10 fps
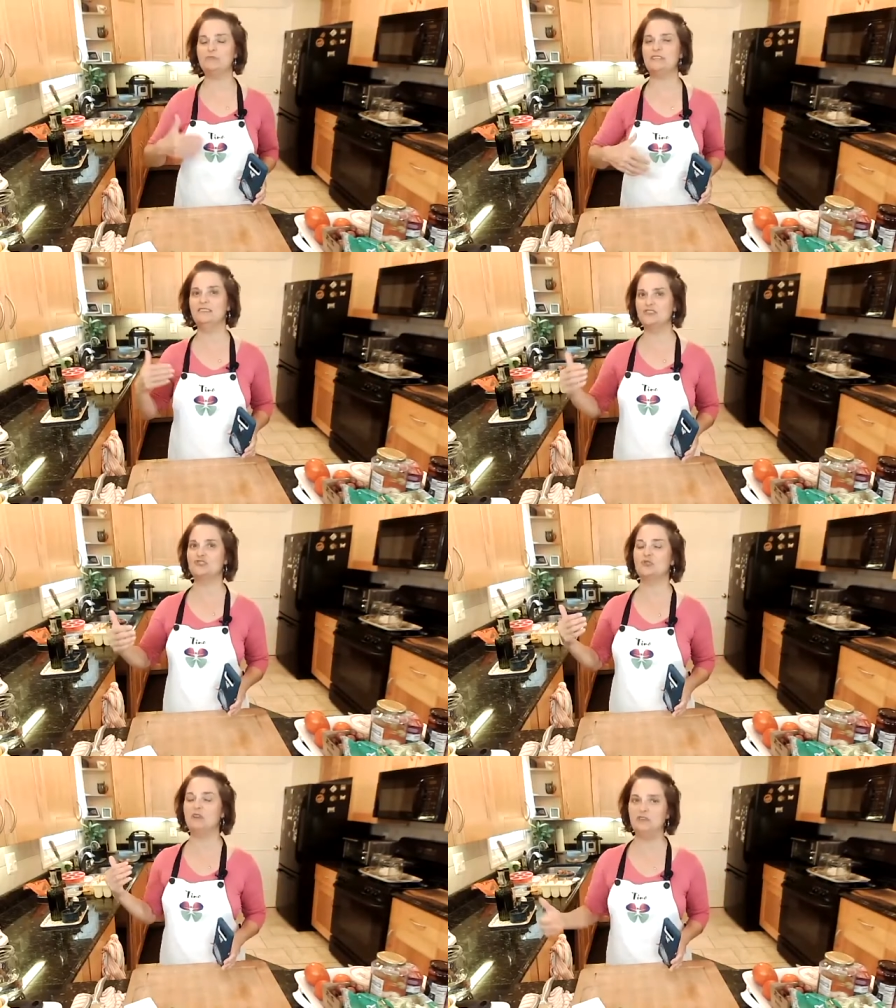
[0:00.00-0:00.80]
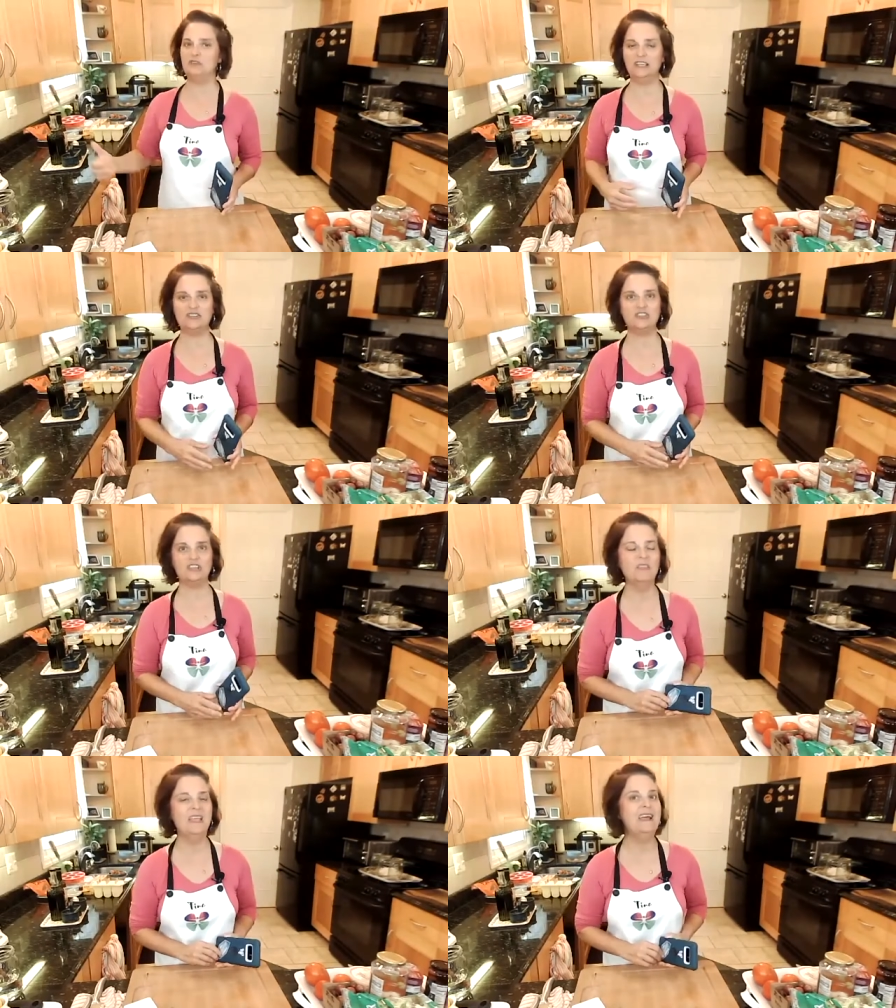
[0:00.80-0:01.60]
Tina's Joyful
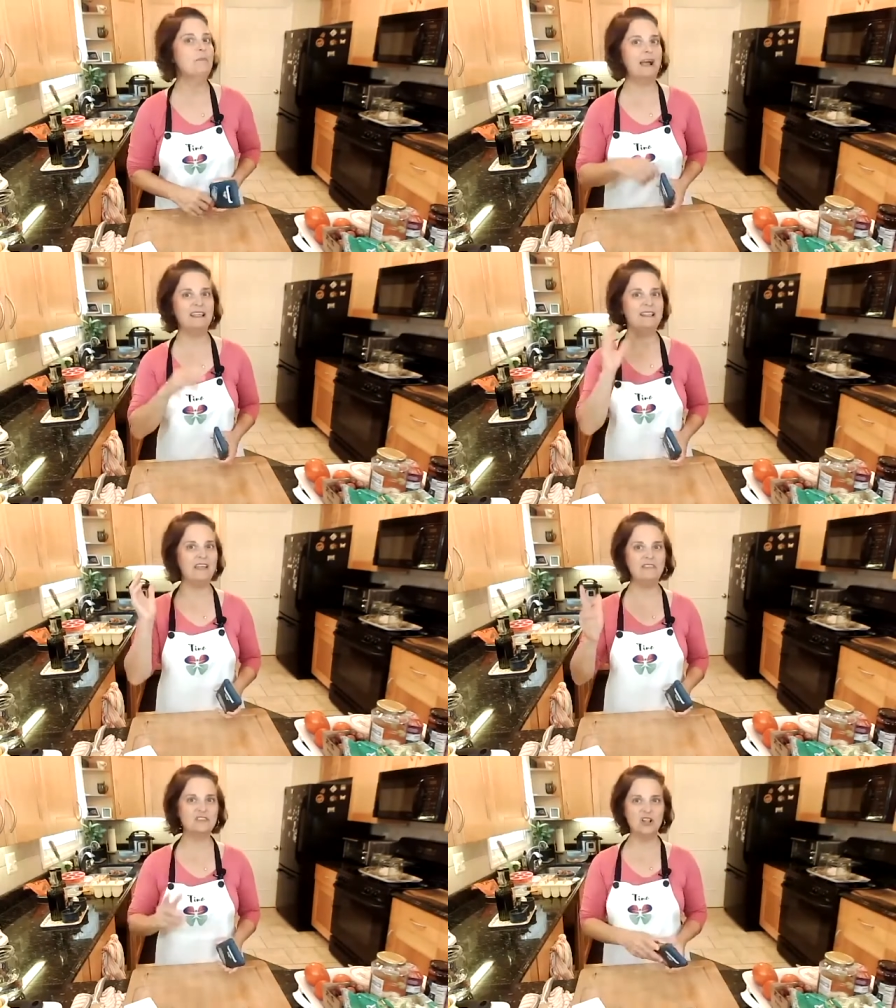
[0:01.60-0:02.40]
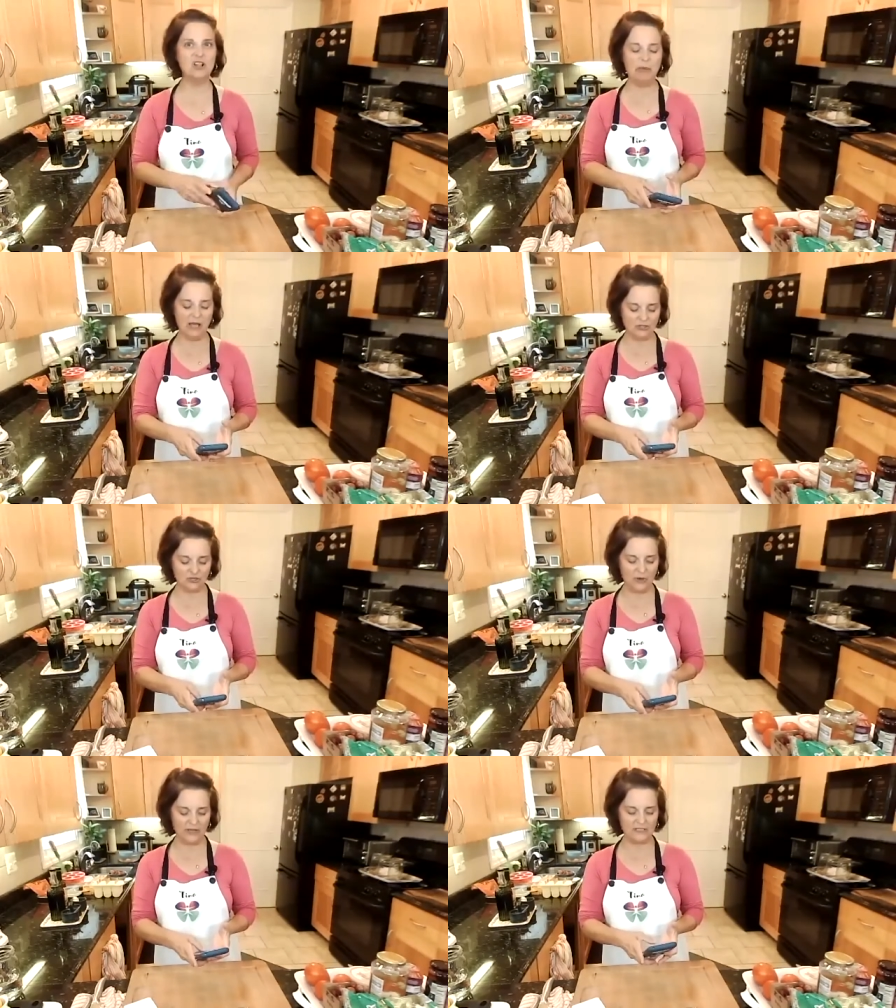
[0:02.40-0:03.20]
Kitchen, my life is all about joy.